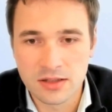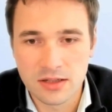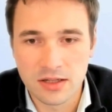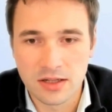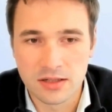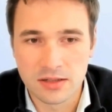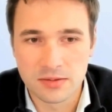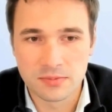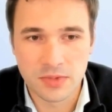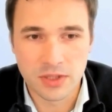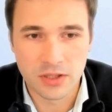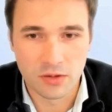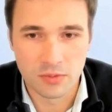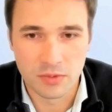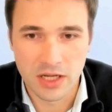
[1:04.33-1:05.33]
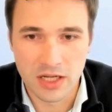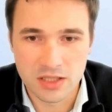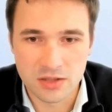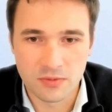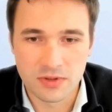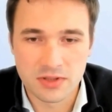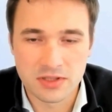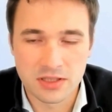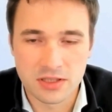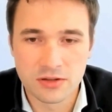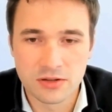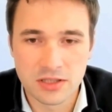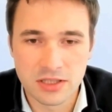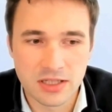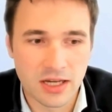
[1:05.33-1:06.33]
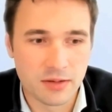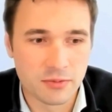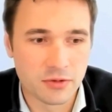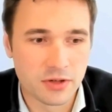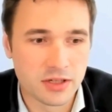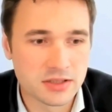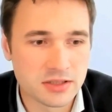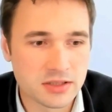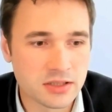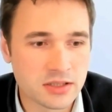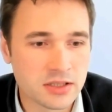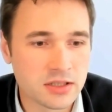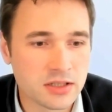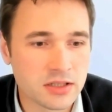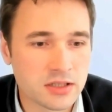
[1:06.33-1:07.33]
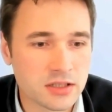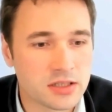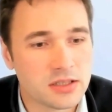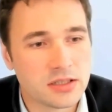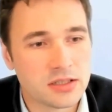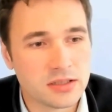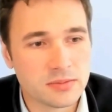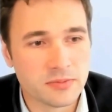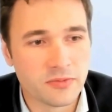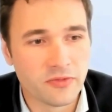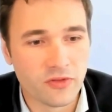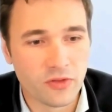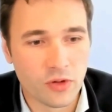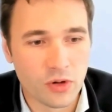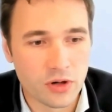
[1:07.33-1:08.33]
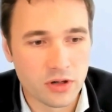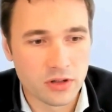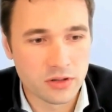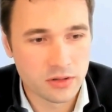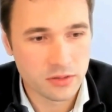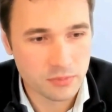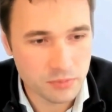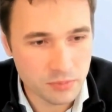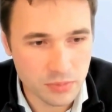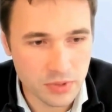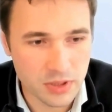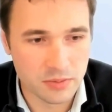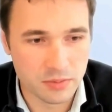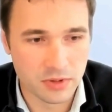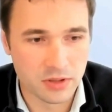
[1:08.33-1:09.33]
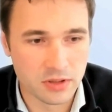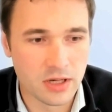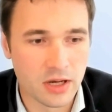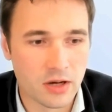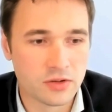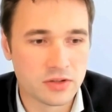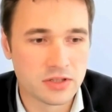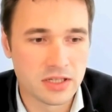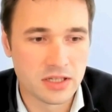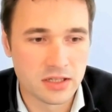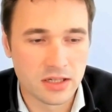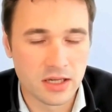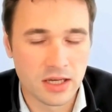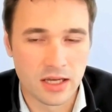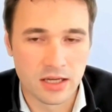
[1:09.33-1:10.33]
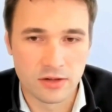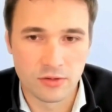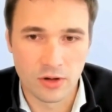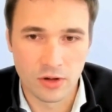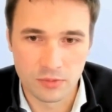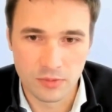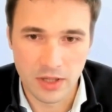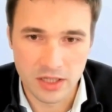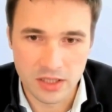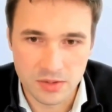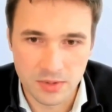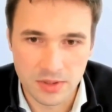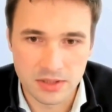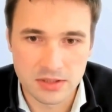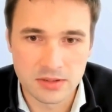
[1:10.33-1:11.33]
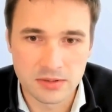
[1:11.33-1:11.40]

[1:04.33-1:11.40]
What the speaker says: in combination with security cameras for people counting and crowd management.